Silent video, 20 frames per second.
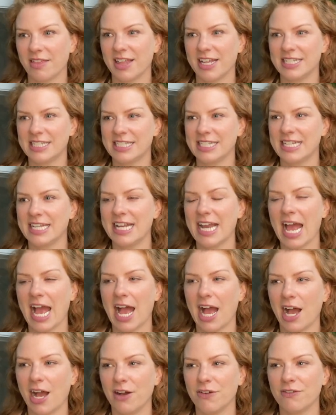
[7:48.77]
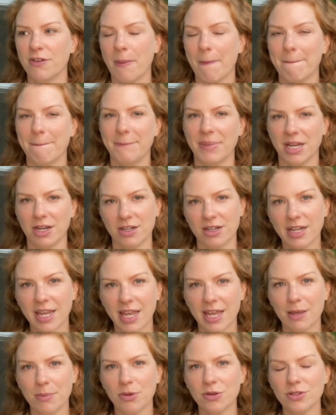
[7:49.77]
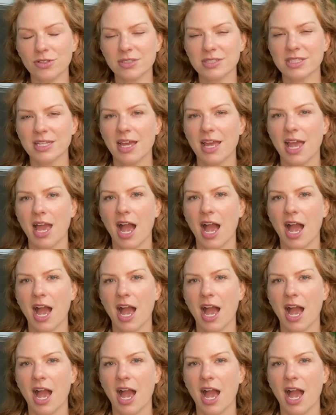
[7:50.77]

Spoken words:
that didn't have bear cables,